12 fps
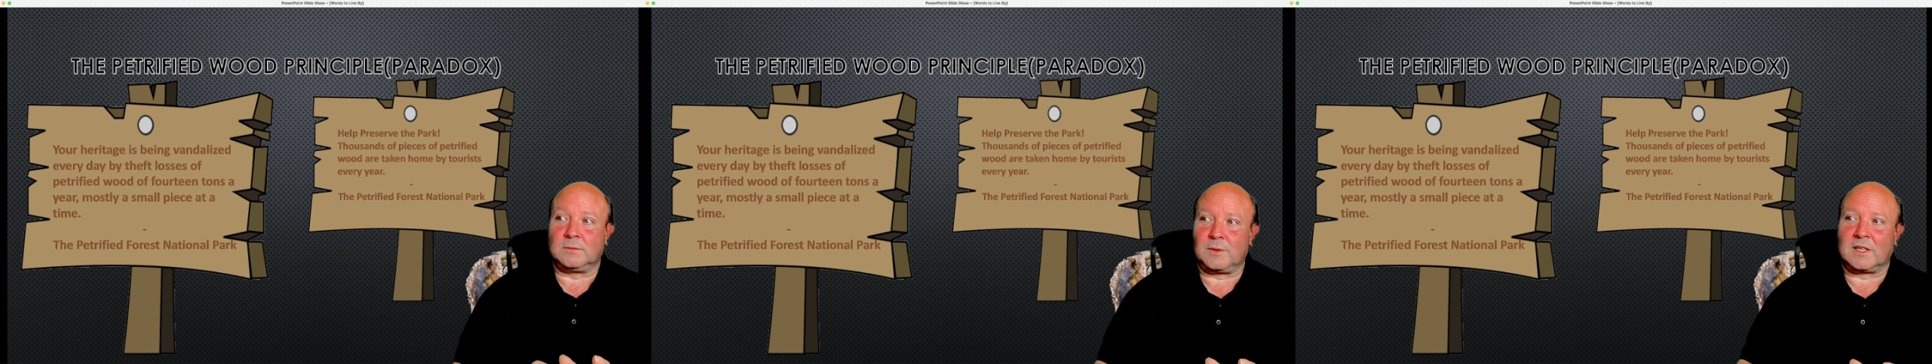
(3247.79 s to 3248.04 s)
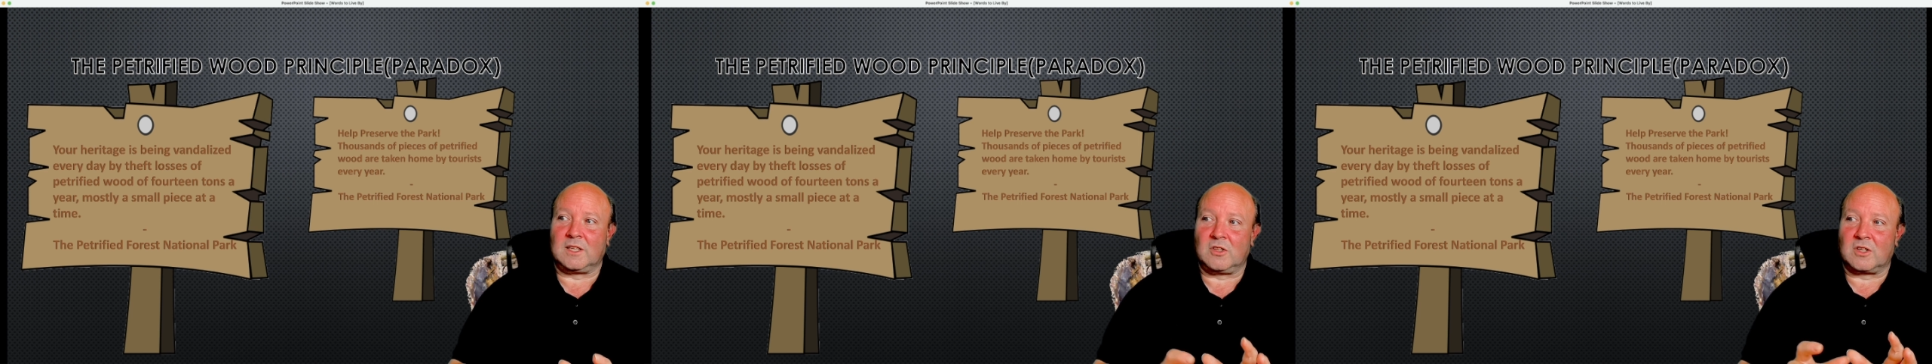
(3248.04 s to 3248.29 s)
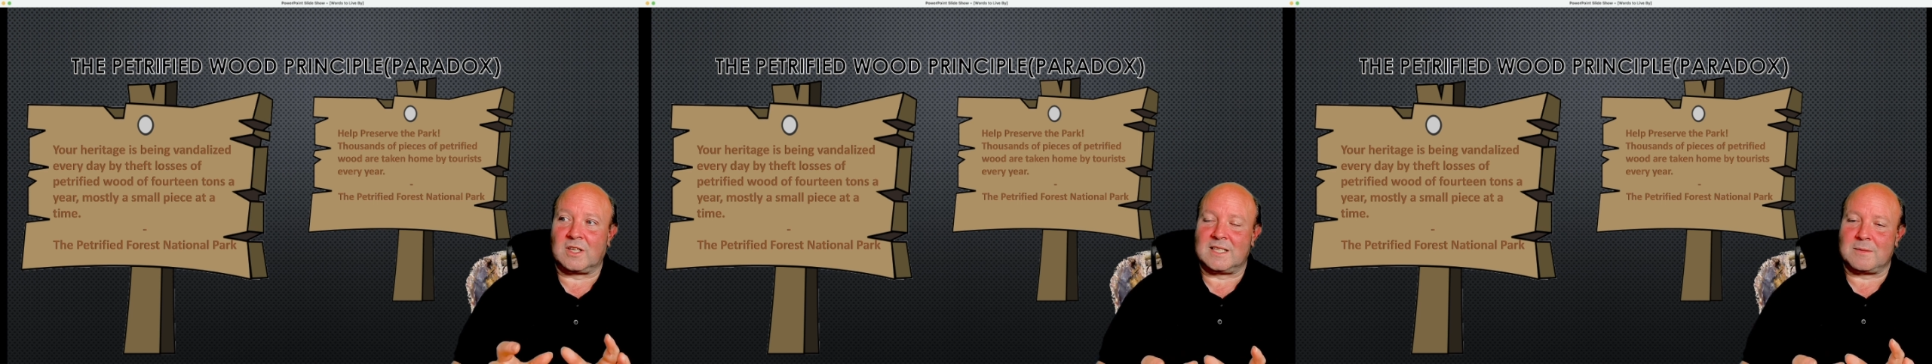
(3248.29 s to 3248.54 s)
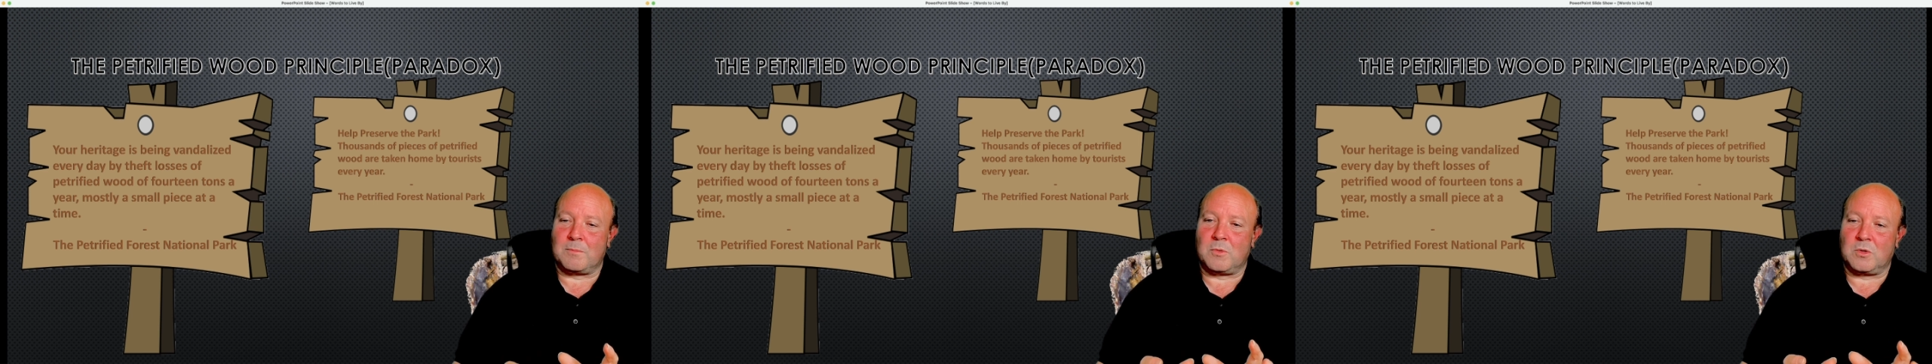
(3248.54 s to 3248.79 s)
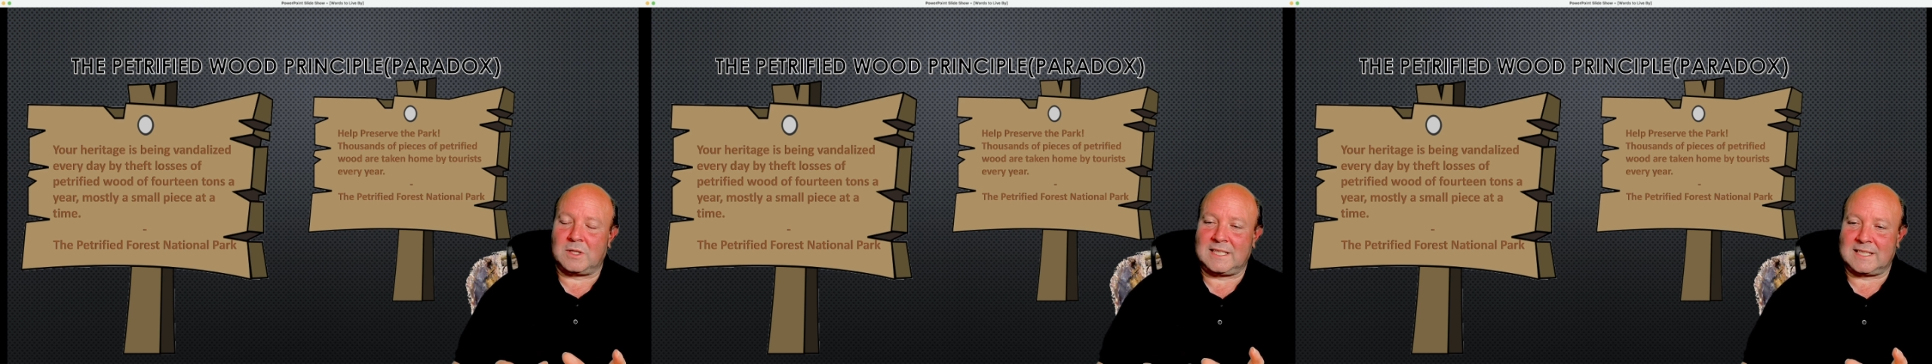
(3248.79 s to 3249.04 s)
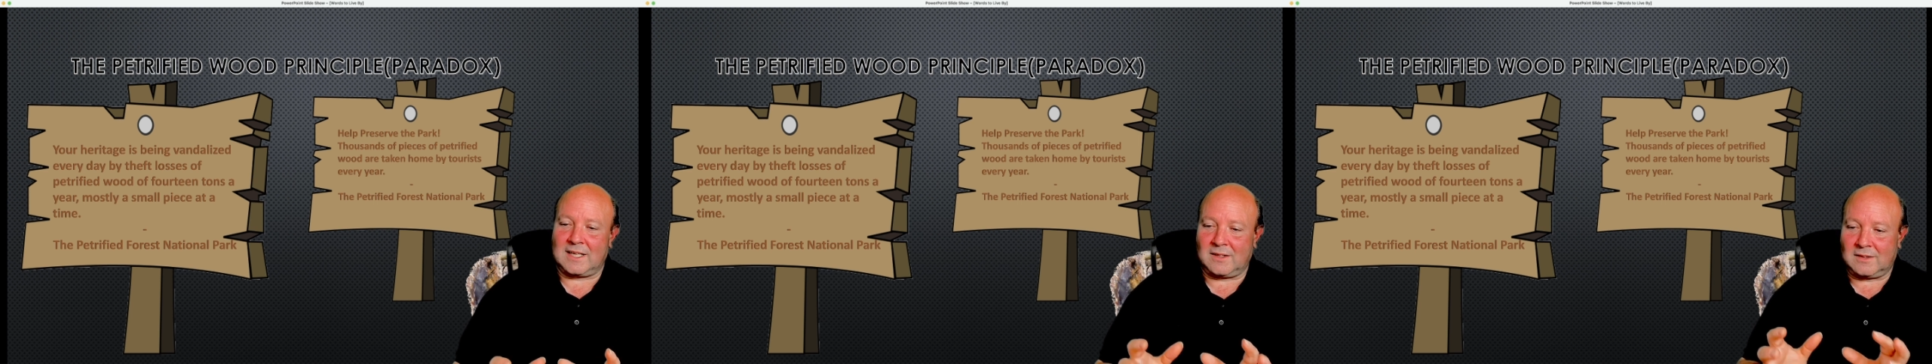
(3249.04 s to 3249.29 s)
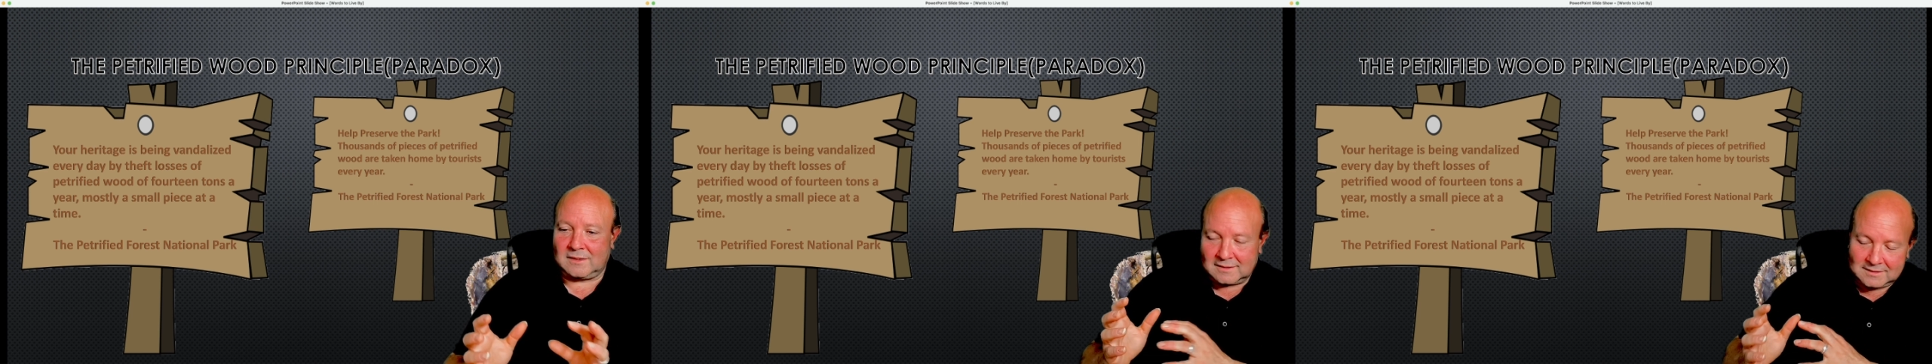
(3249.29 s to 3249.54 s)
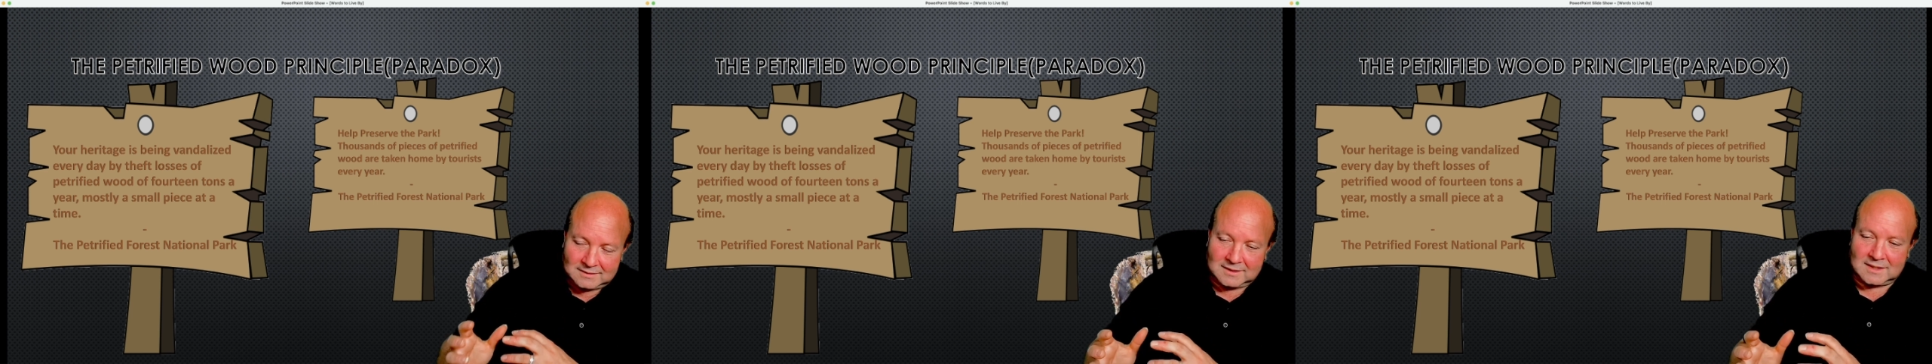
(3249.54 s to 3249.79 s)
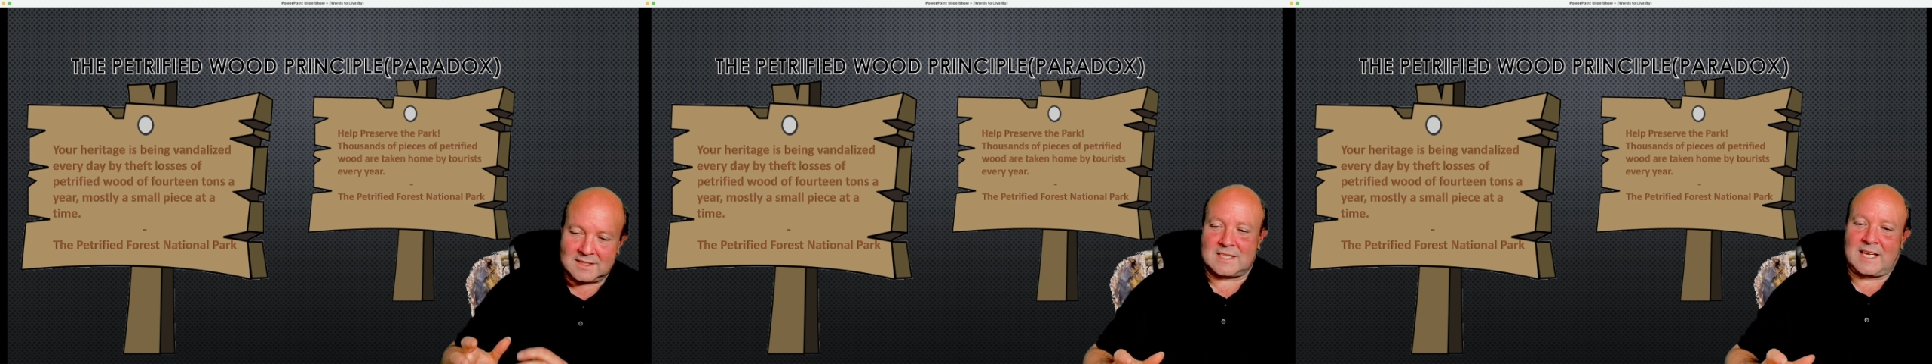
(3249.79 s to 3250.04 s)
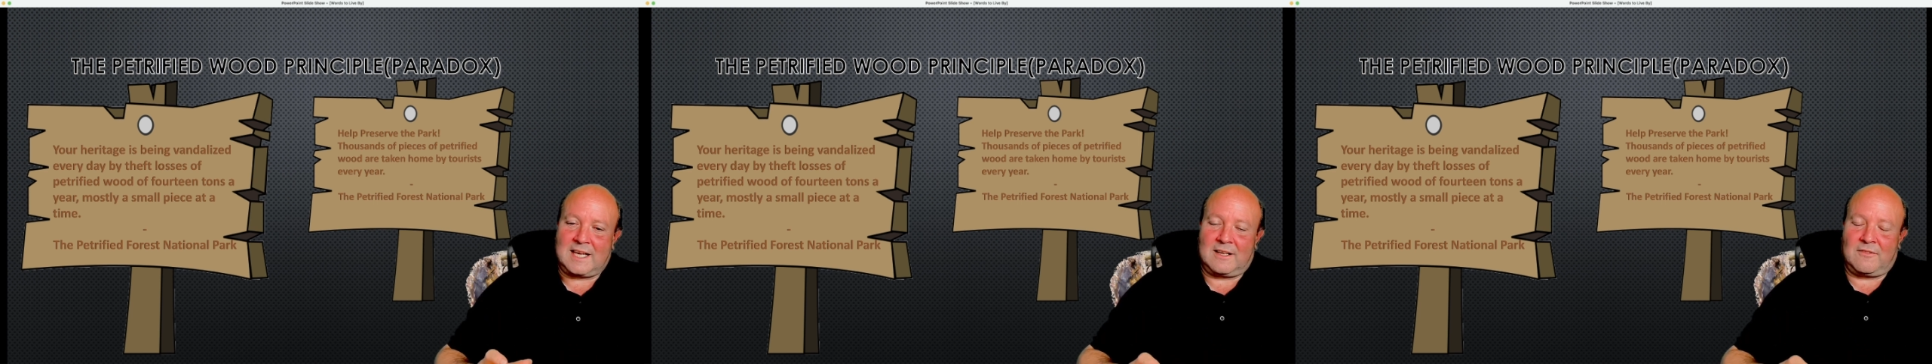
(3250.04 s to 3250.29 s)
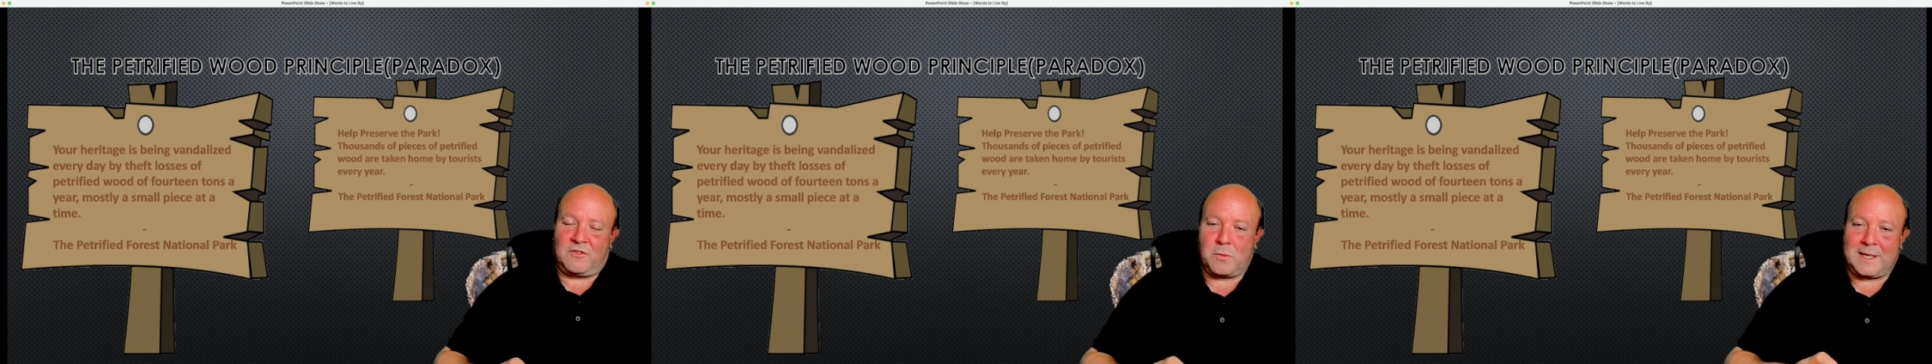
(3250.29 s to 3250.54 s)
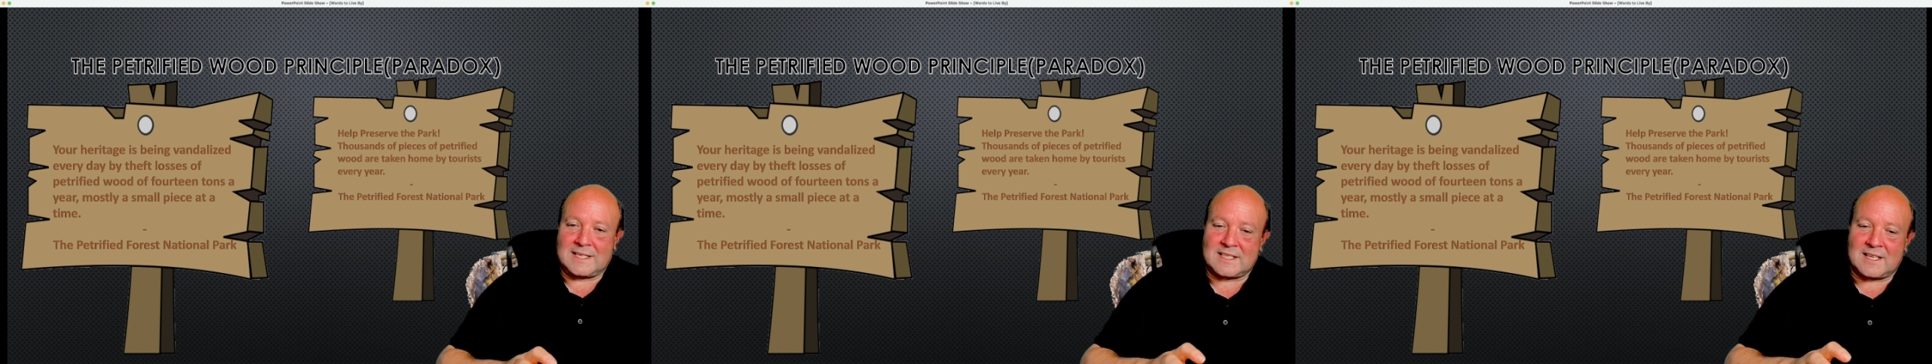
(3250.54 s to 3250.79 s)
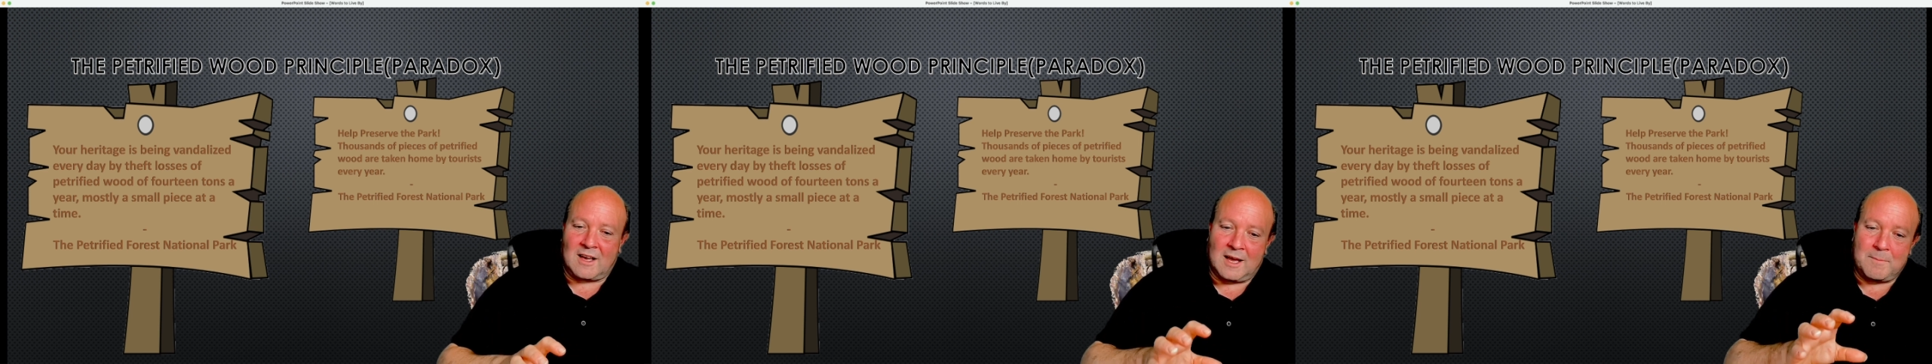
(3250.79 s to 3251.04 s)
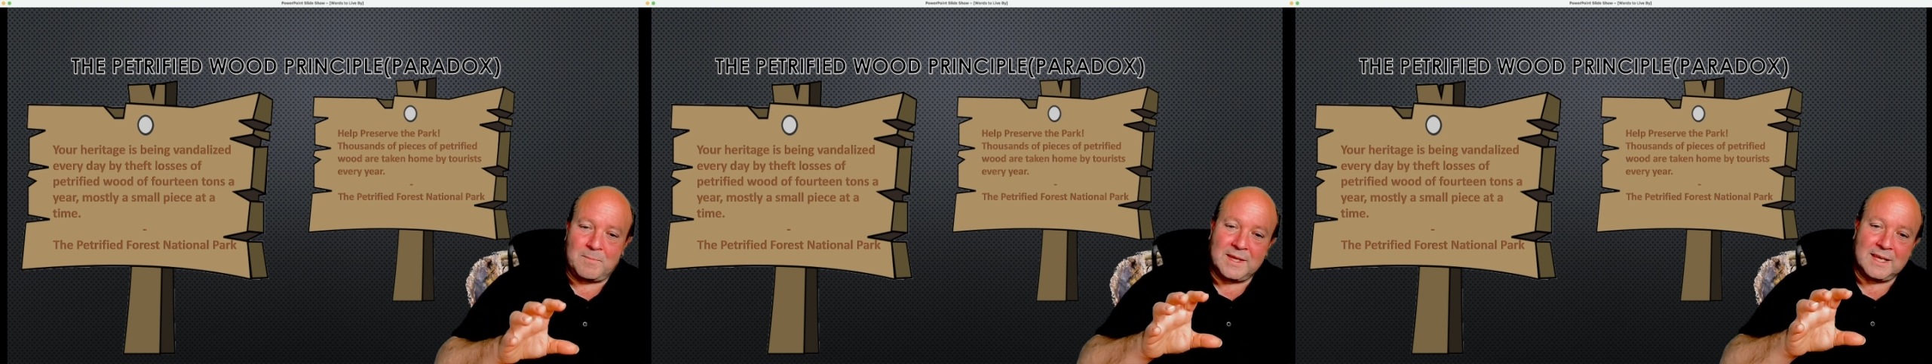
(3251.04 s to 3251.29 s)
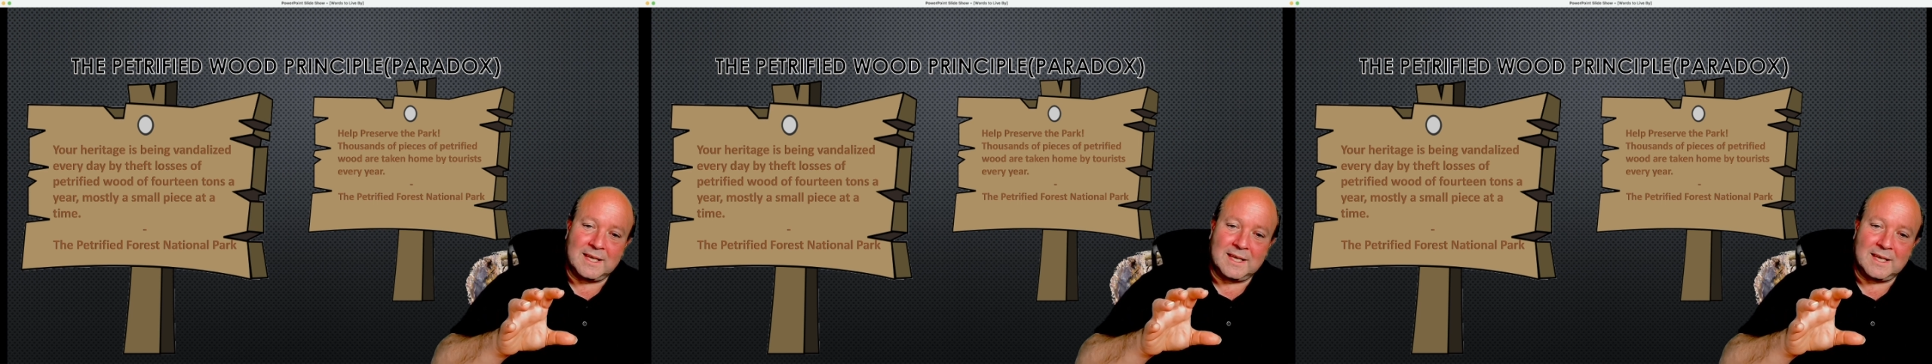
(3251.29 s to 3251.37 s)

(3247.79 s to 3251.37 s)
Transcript: we're going to look at this in more detail, as I say, in a few weeks' time.